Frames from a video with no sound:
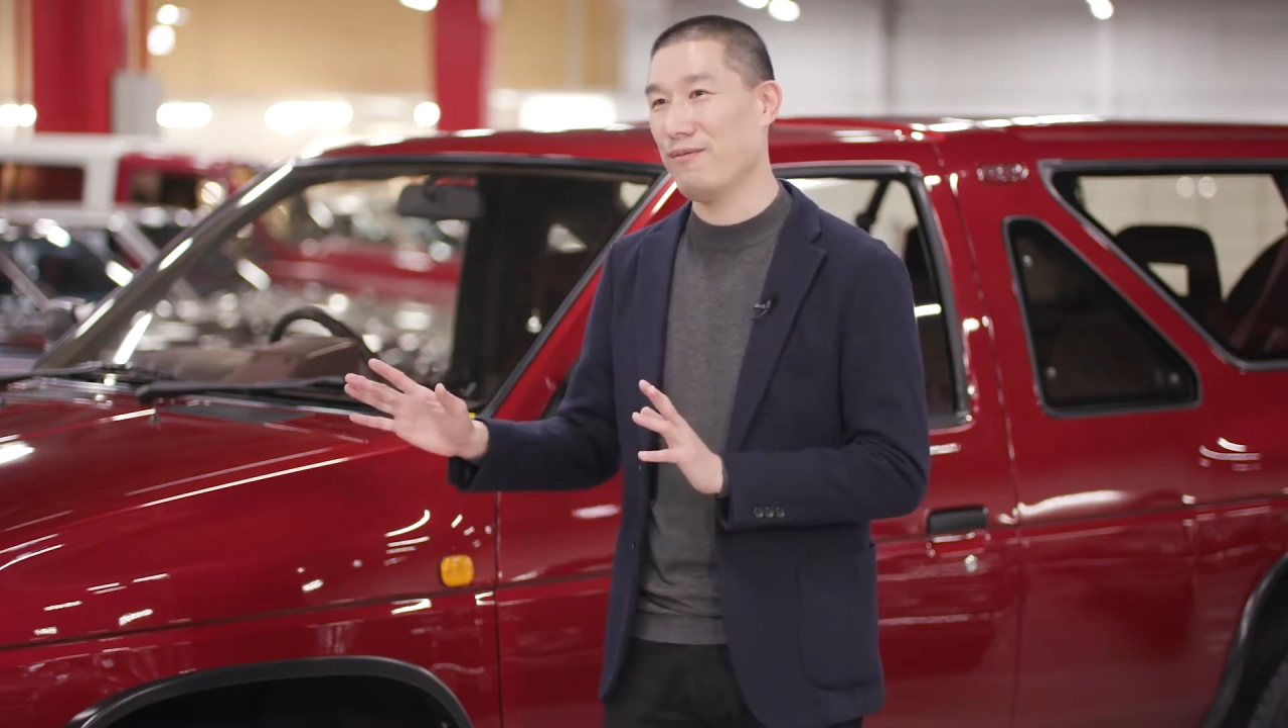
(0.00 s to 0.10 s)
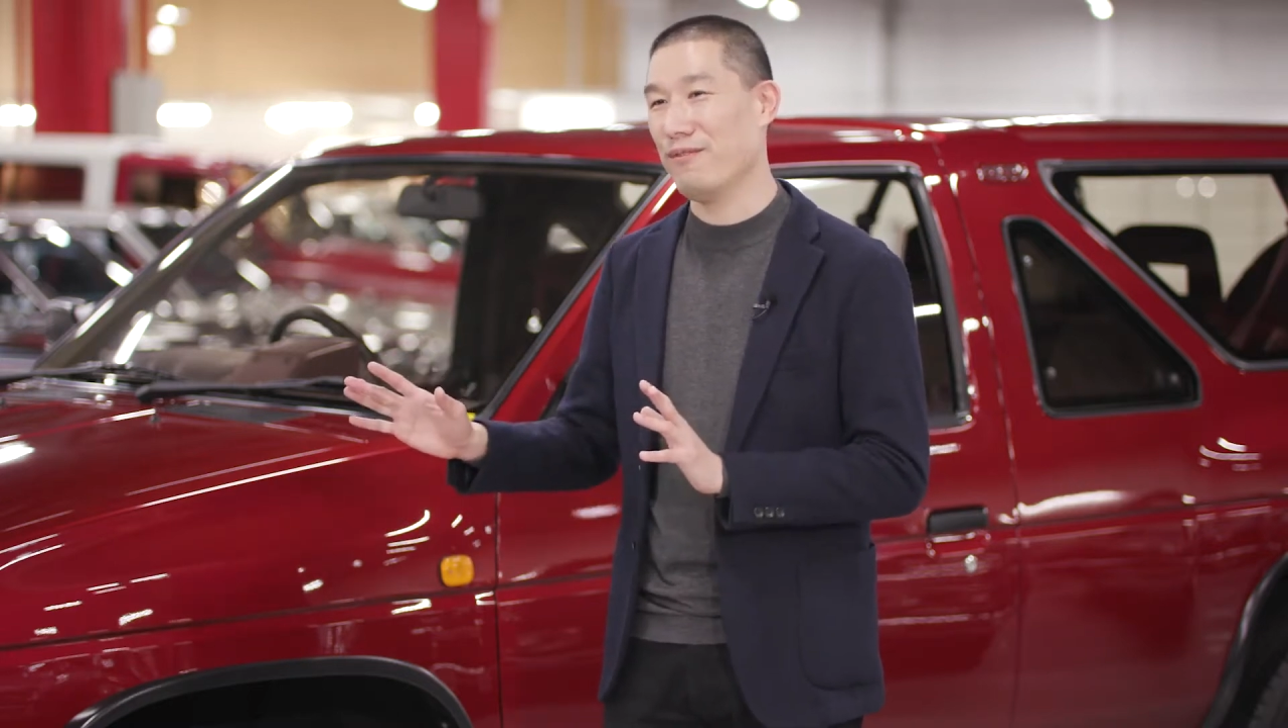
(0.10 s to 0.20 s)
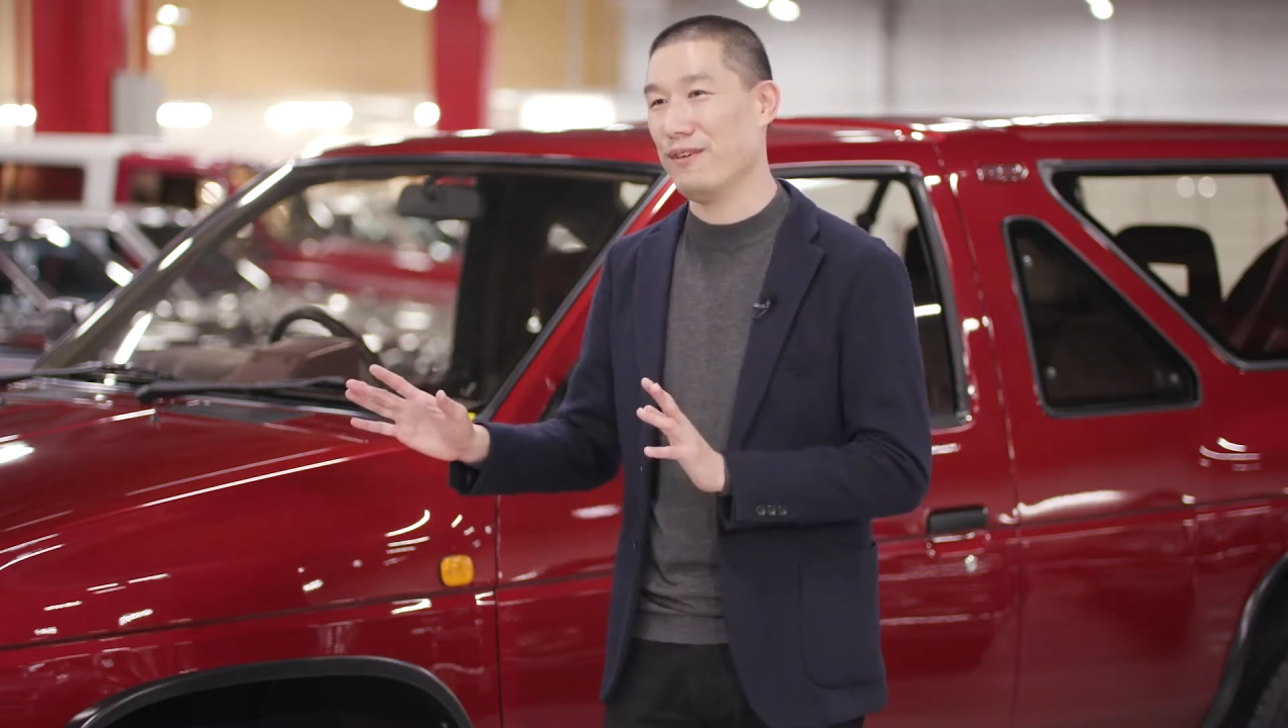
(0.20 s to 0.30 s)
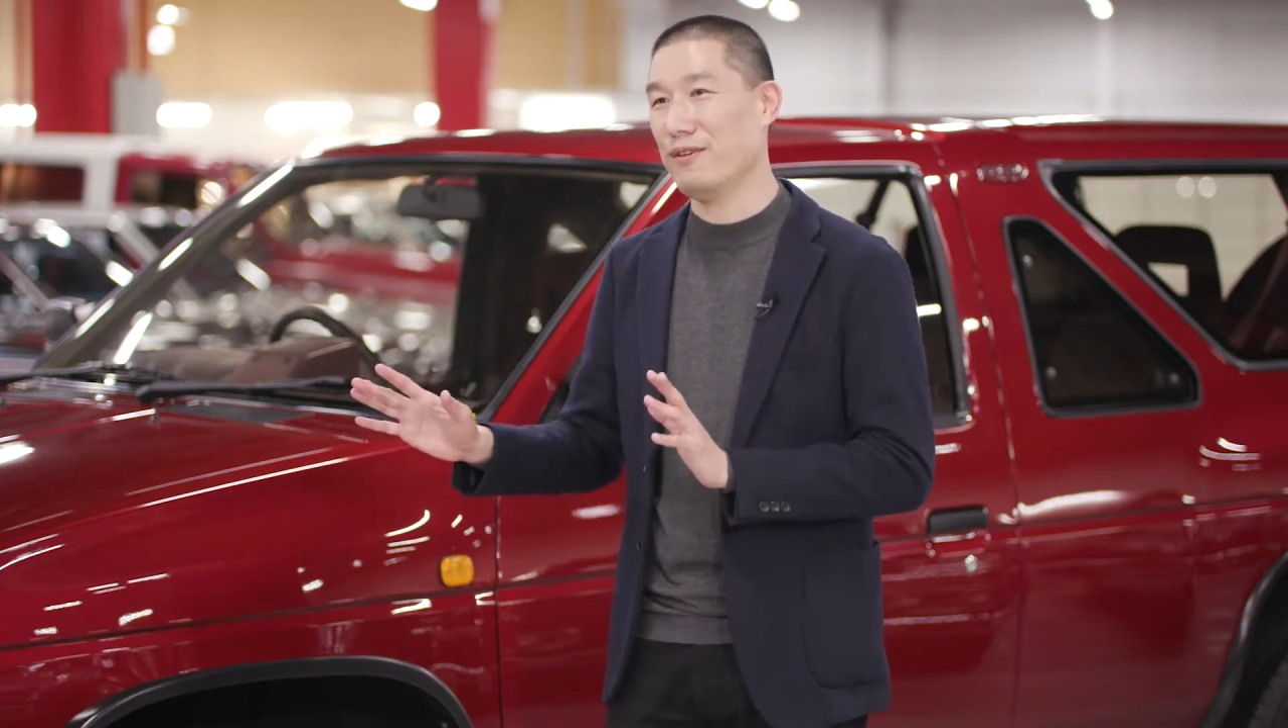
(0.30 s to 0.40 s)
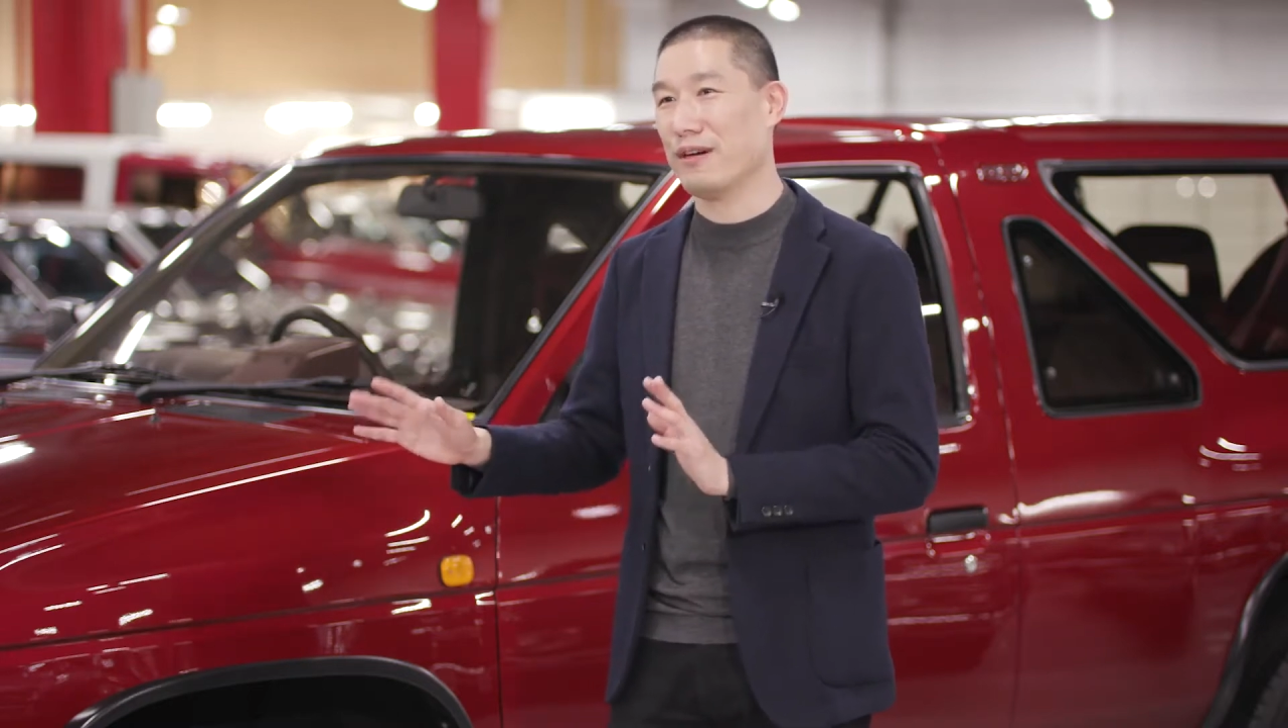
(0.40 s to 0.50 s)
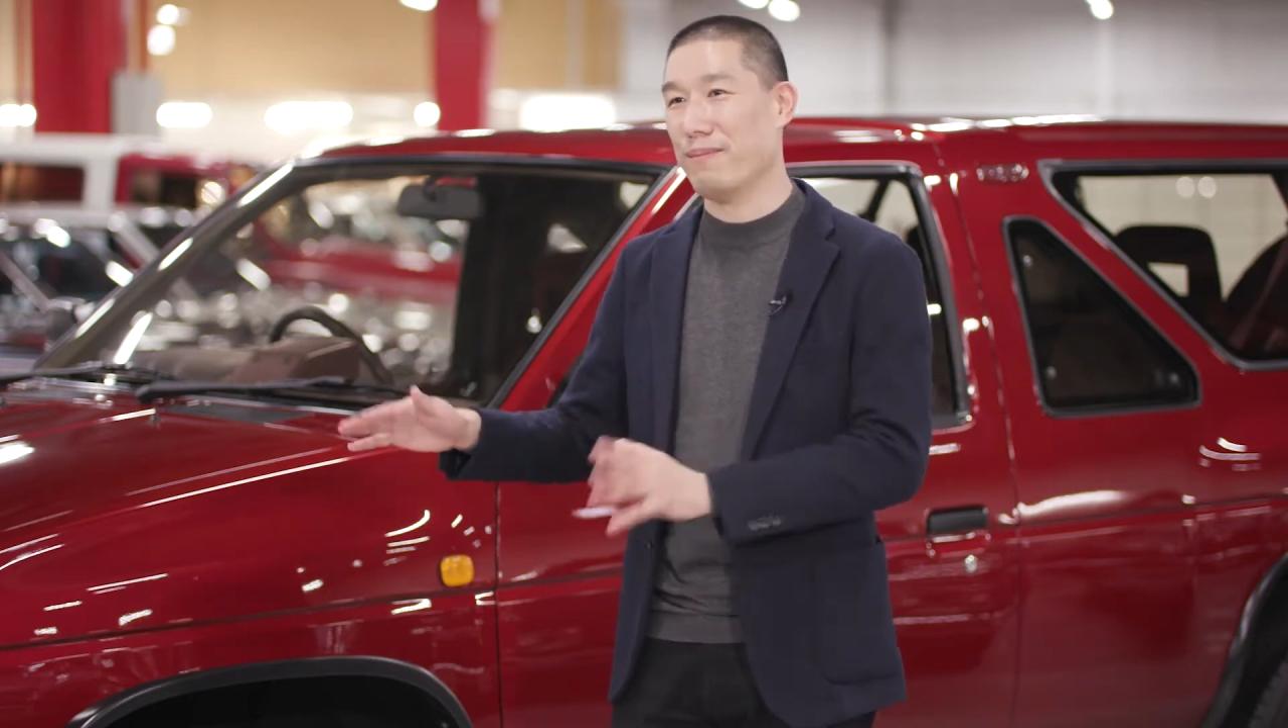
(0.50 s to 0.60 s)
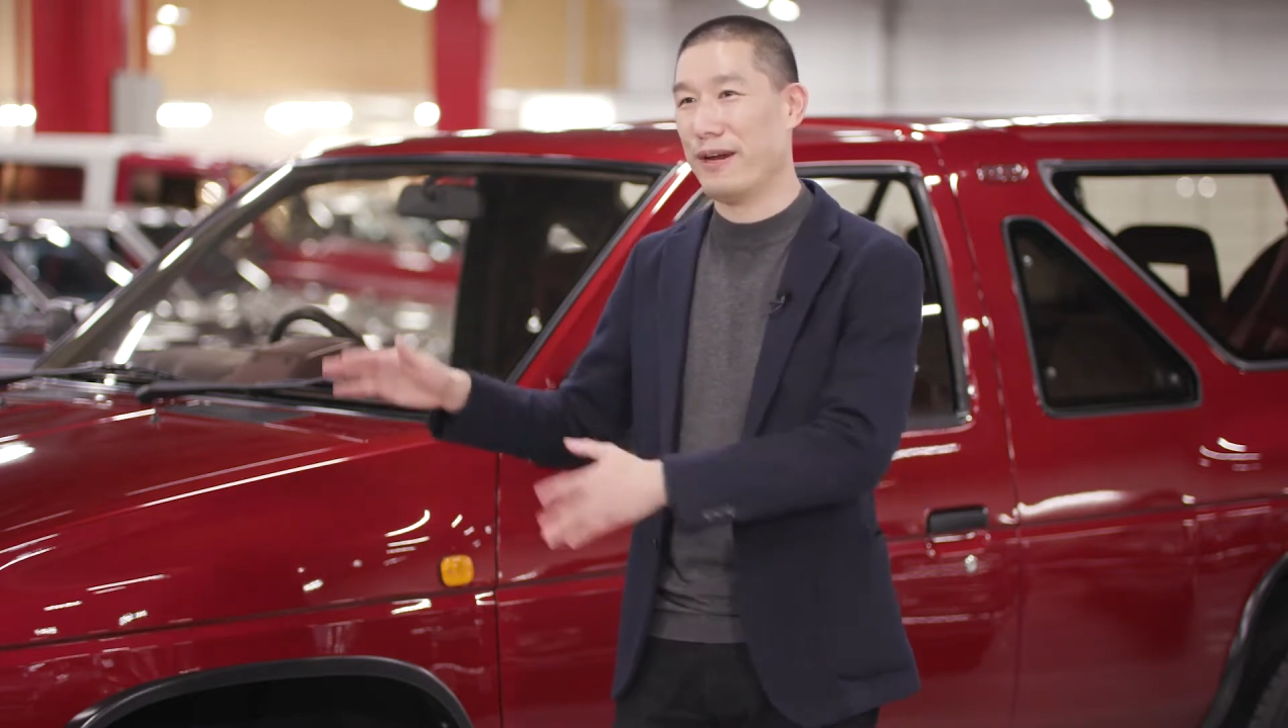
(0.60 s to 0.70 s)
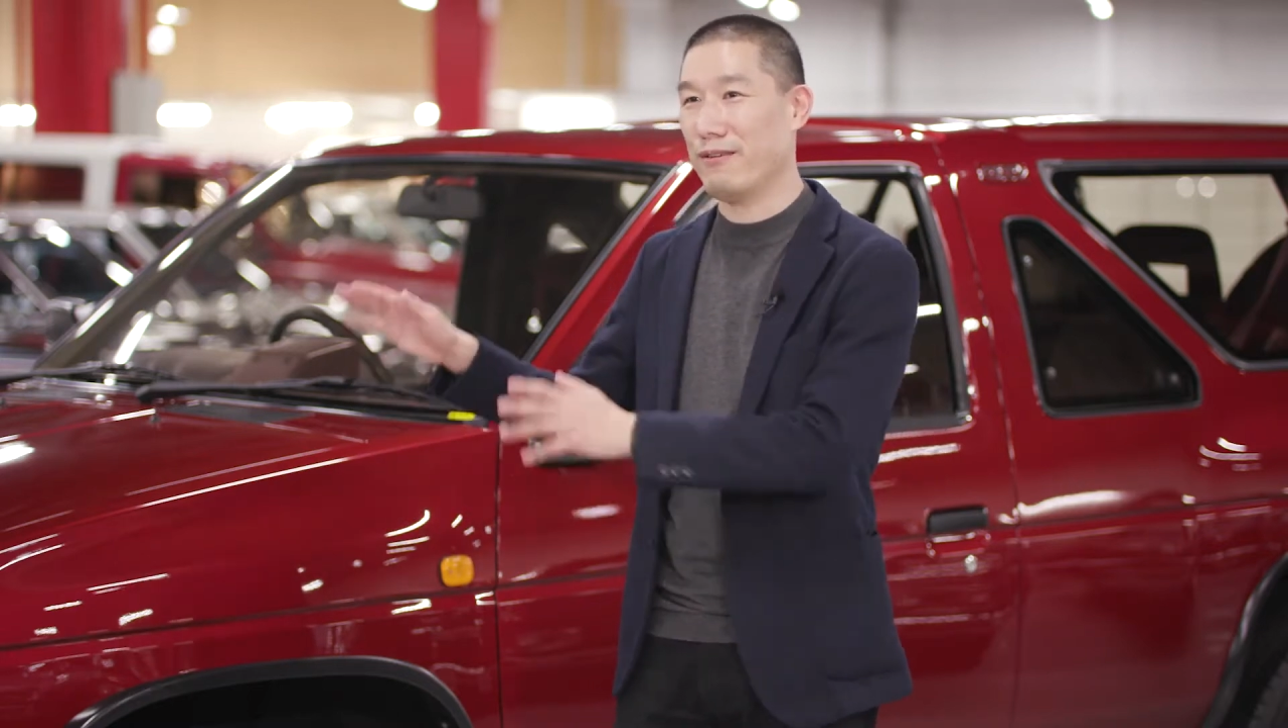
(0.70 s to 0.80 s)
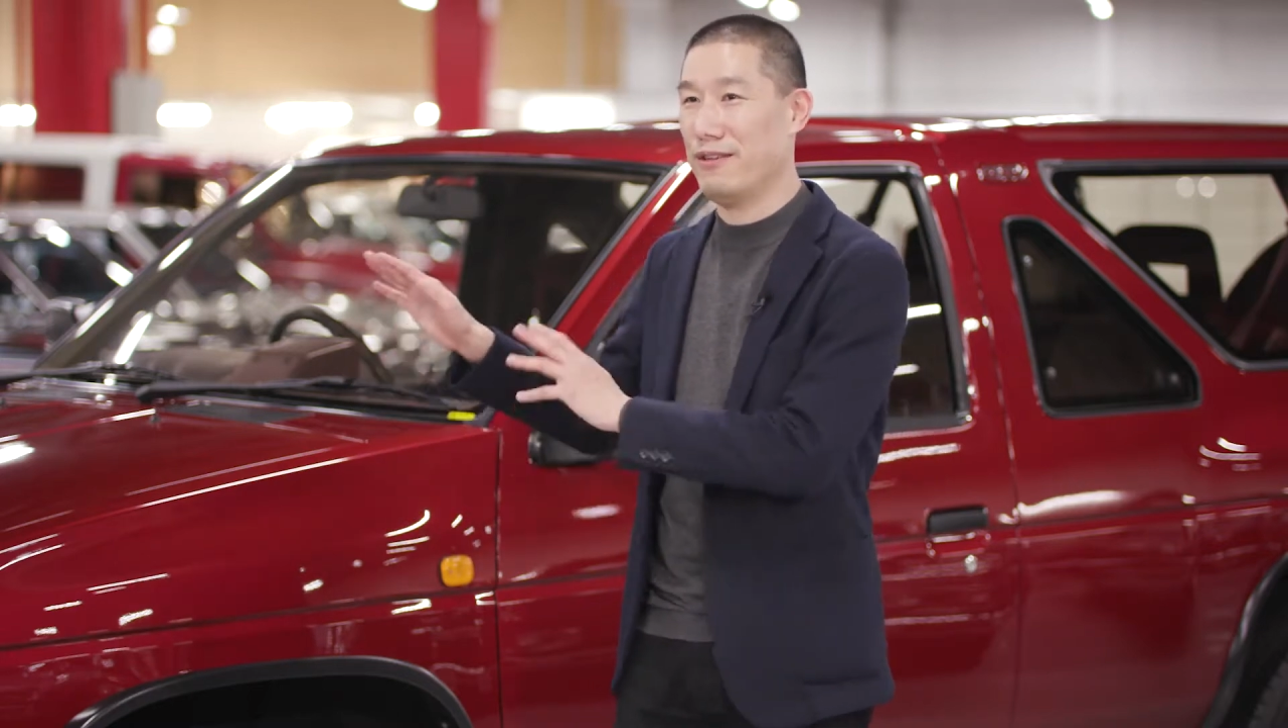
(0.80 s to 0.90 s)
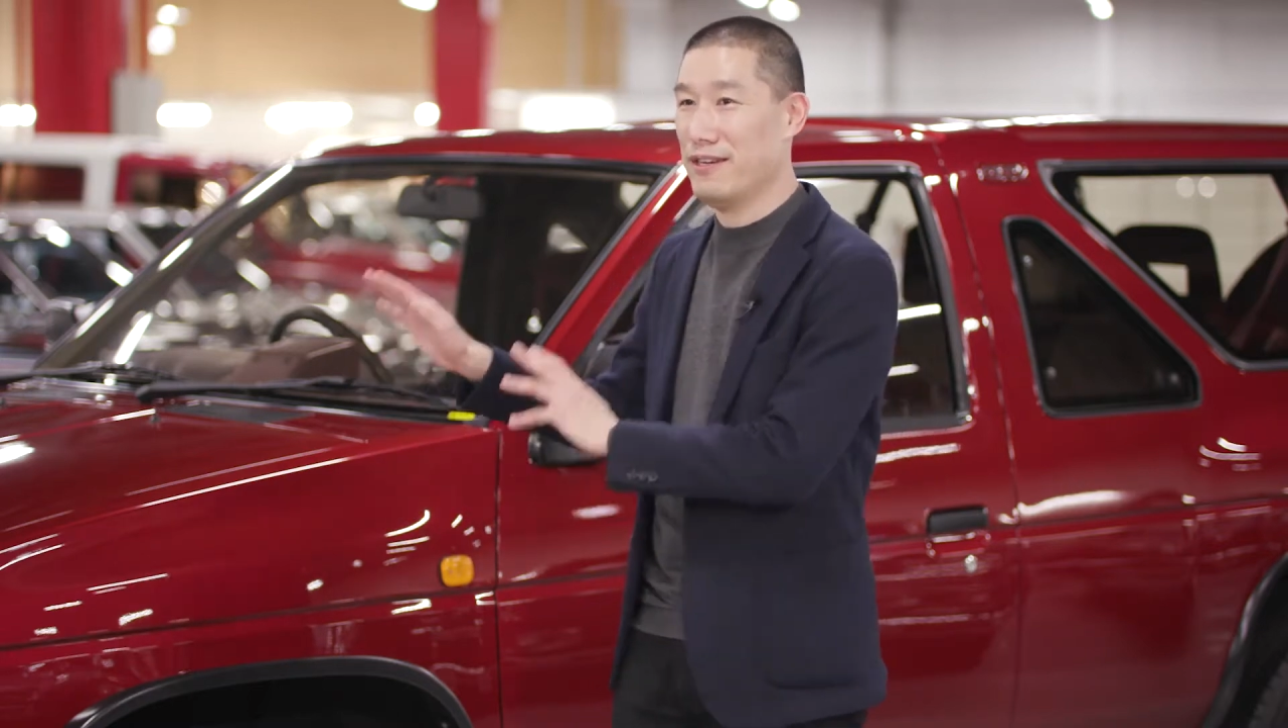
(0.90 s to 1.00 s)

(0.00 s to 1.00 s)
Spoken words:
when you compared